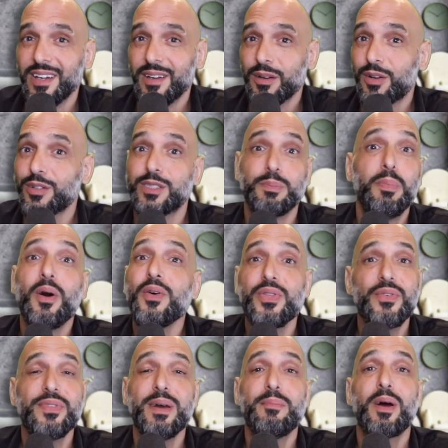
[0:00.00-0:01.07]
Because both
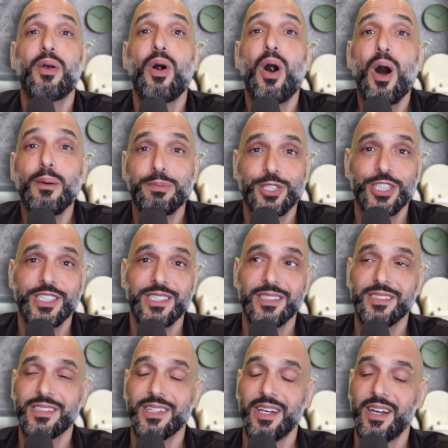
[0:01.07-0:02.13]
of them are options